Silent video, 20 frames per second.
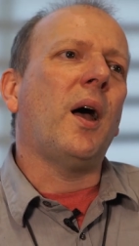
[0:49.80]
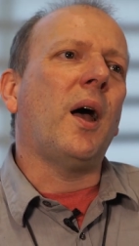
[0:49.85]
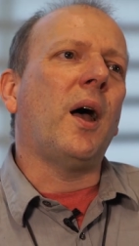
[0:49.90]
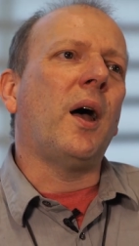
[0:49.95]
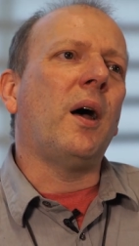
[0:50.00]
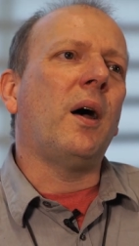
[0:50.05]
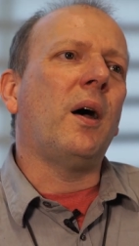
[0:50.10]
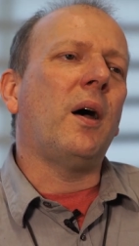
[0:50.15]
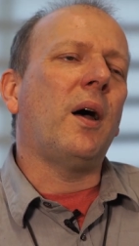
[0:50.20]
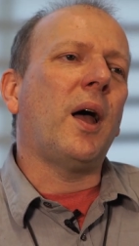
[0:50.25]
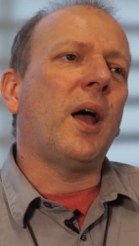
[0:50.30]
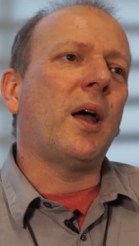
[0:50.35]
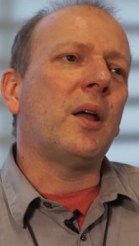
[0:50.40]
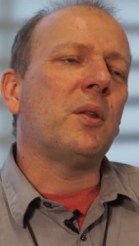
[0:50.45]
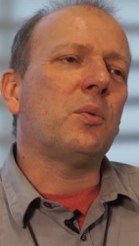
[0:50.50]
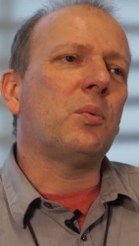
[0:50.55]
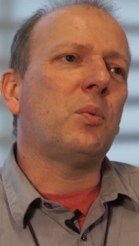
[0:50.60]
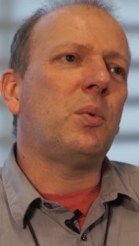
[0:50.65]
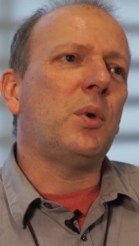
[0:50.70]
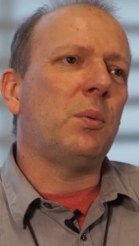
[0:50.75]

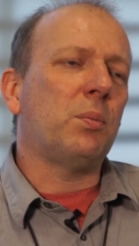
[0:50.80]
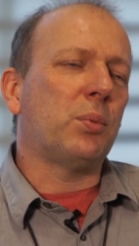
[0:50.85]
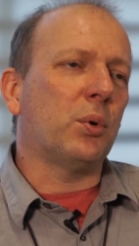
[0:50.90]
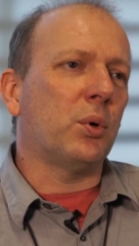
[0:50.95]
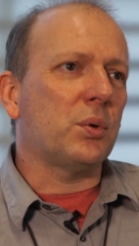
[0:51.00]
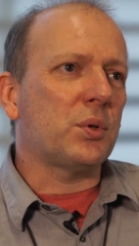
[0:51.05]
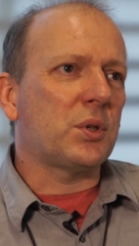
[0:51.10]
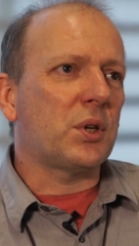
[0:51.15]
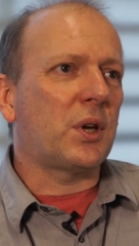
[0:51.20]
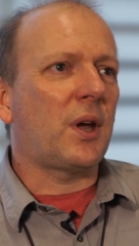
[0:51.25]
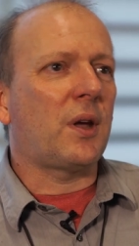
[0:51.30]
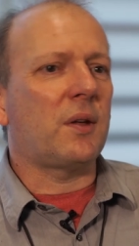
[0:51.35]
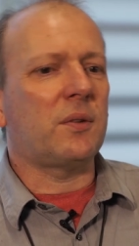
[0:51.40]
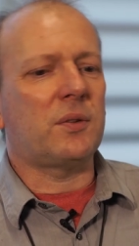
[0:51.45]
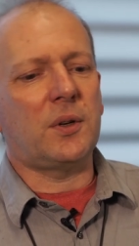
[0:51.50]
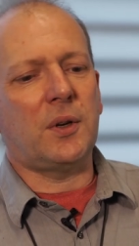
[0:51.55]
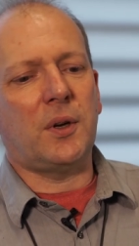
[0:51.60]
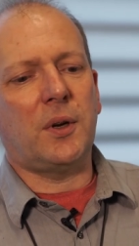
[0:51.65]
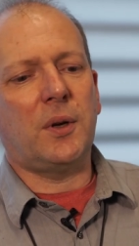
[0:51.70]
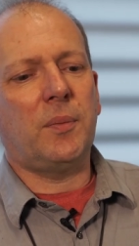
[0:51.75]
And we brought
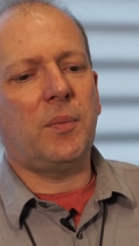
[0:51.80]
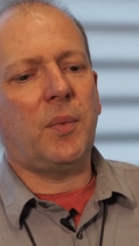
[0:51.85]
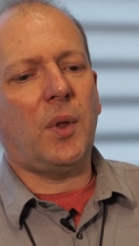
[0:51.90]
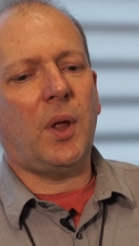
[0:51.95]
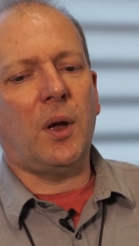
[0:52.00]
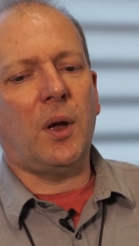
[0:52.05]
together